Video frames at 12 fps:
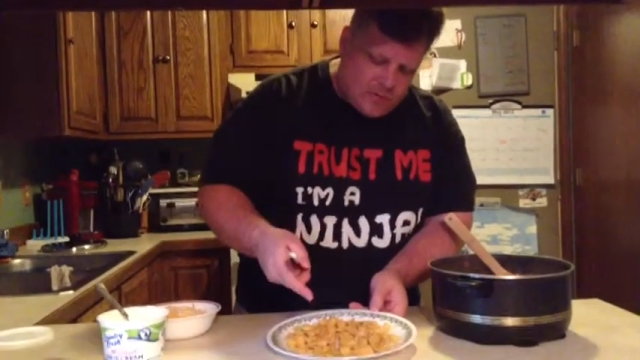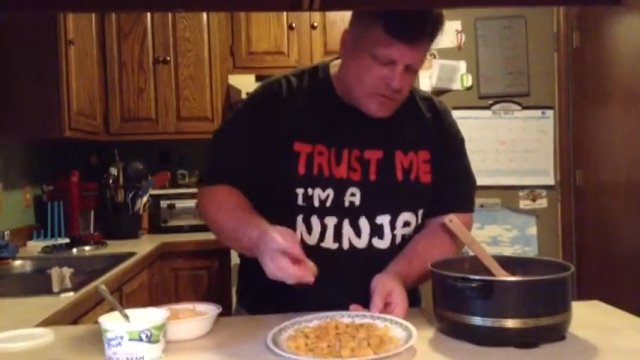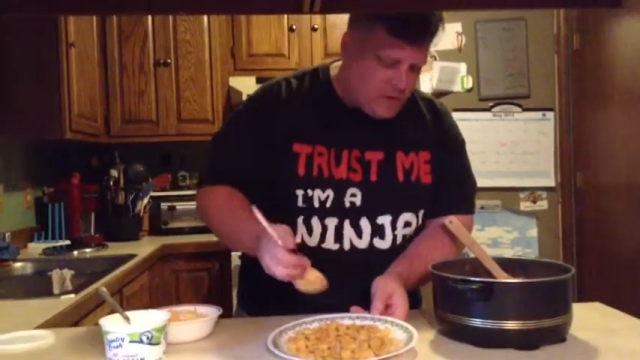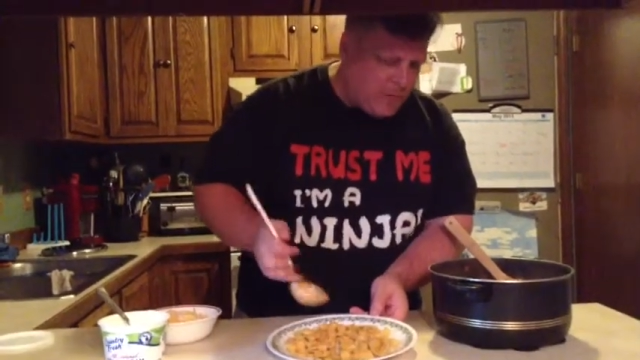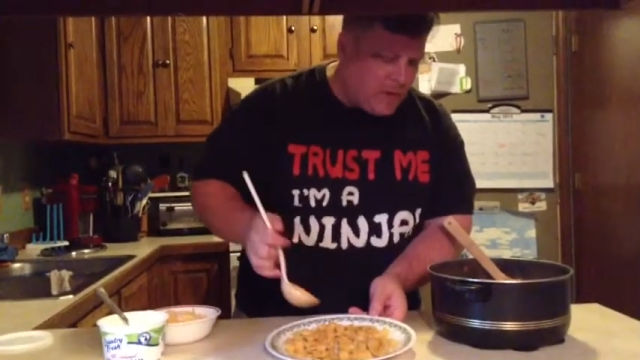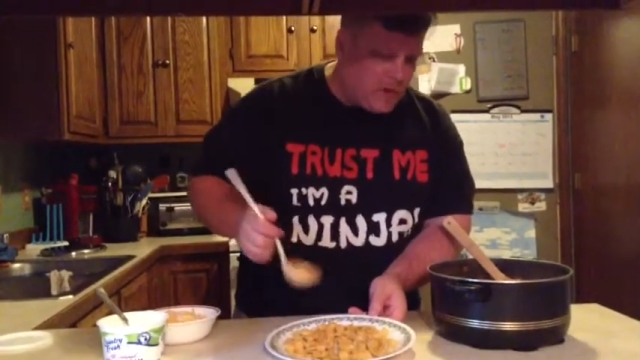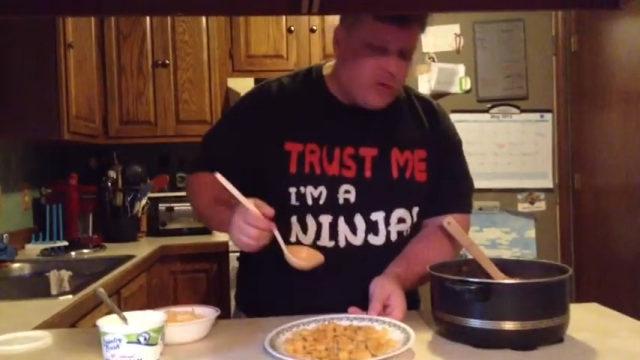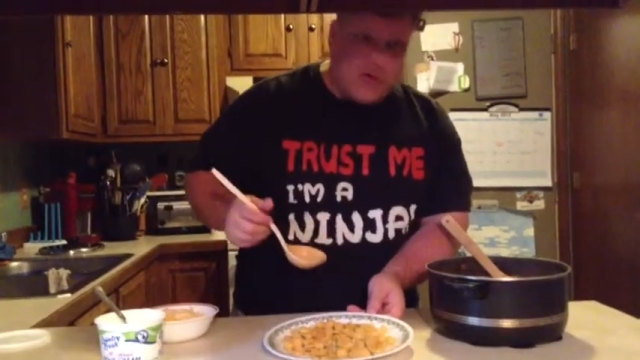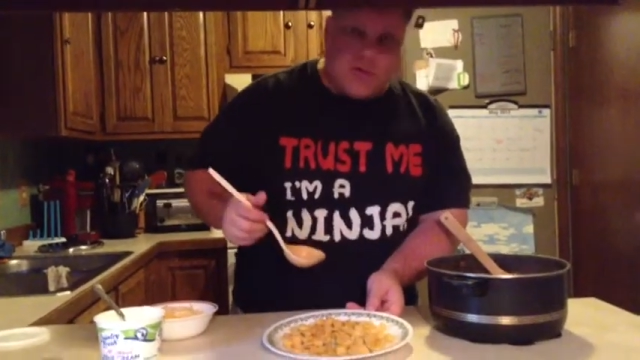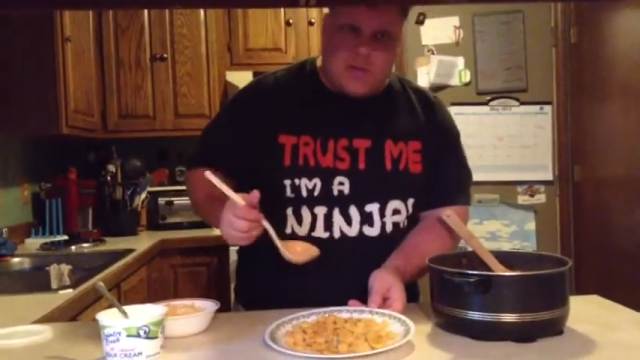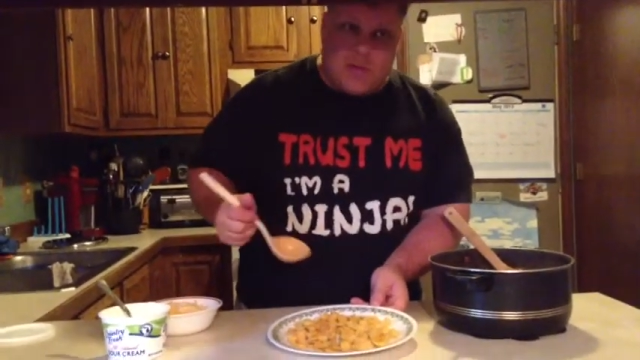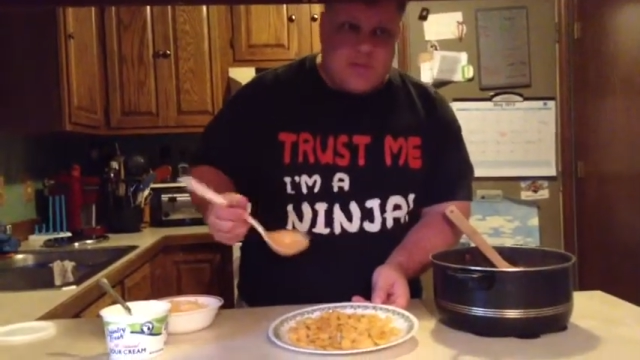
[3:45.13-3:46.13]
little bit of corn
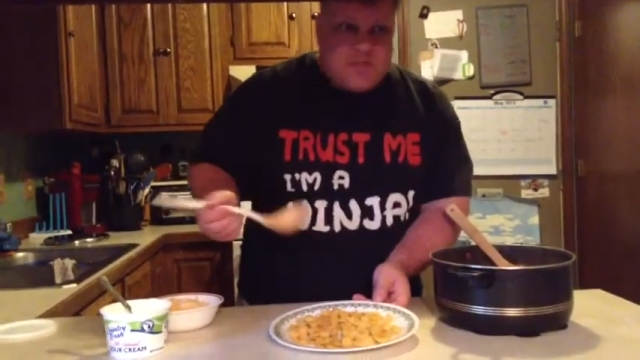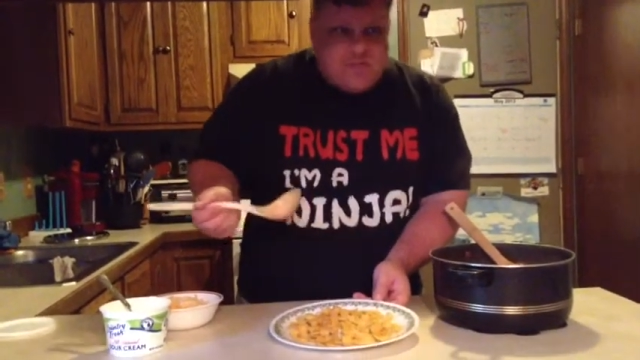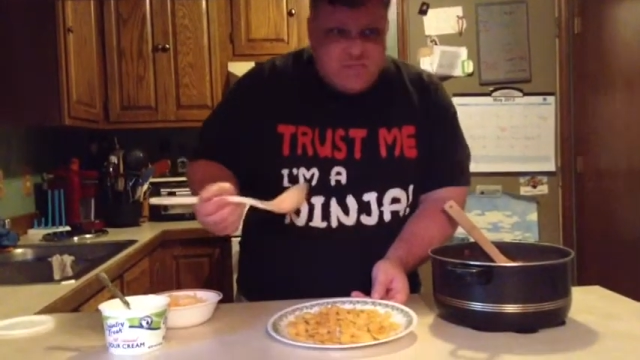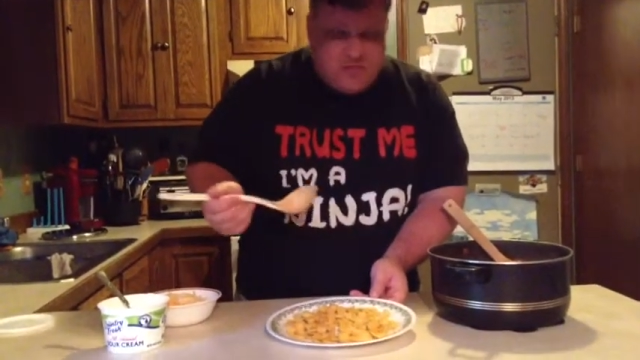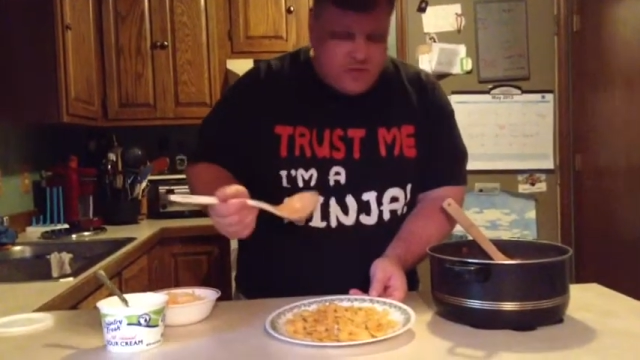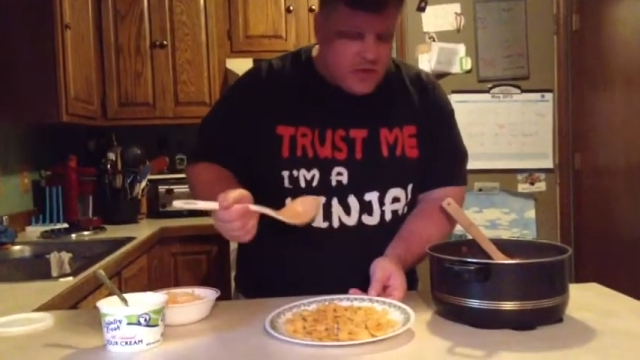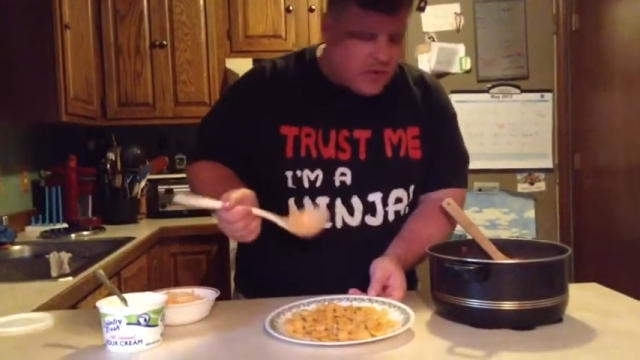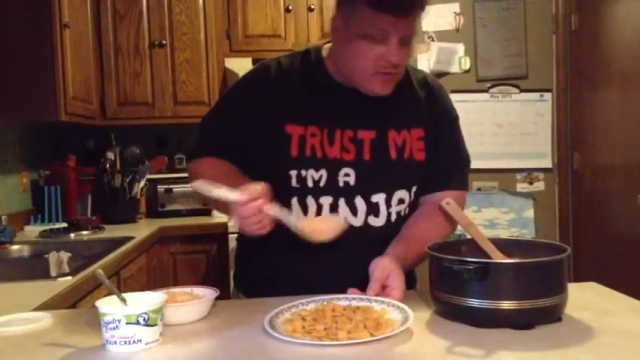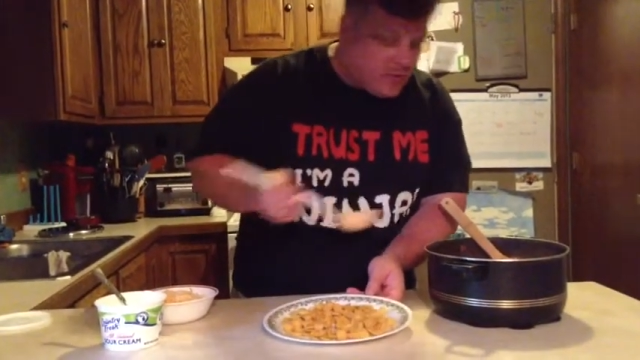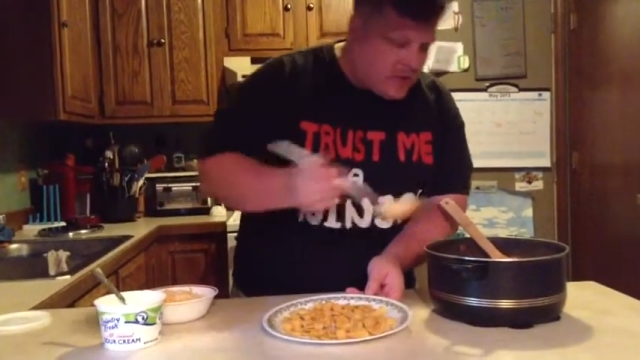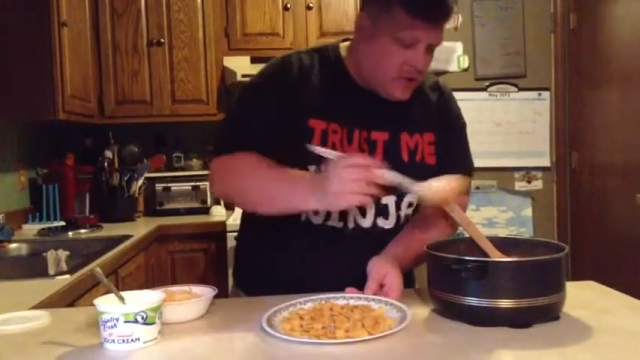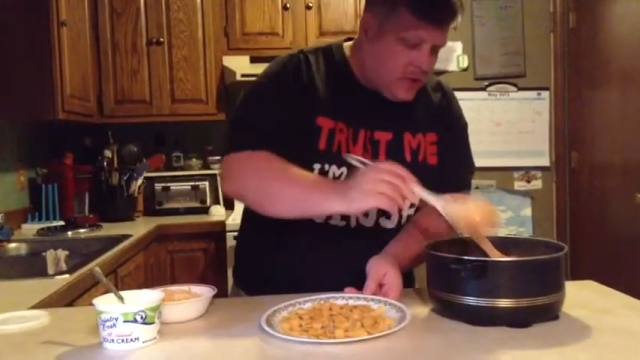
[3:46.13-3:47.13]
chips. Fritos
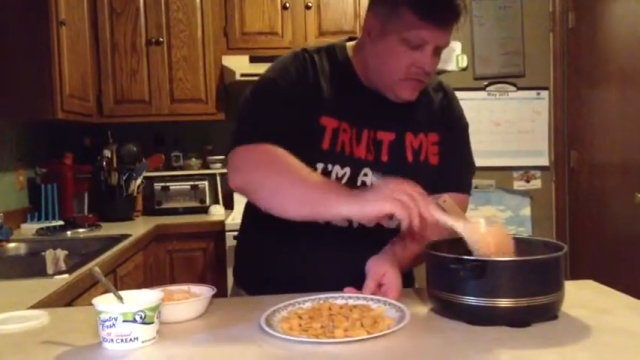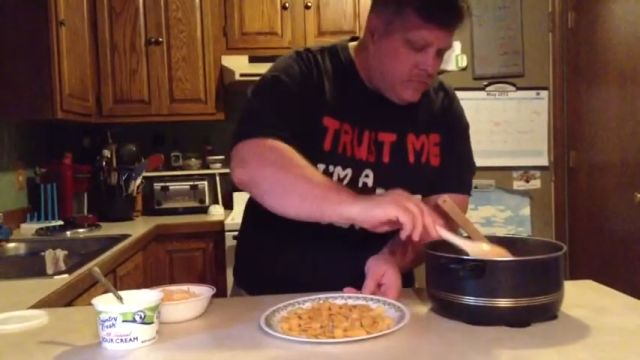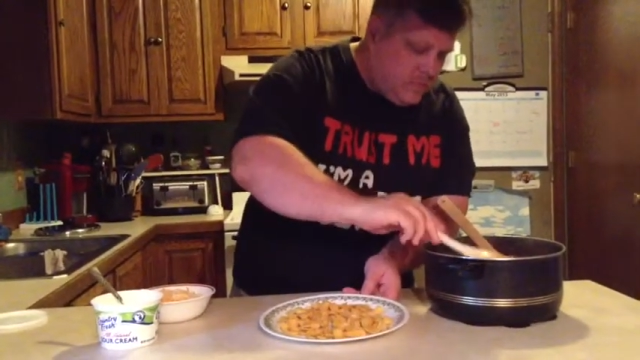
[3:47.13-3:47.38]
are good.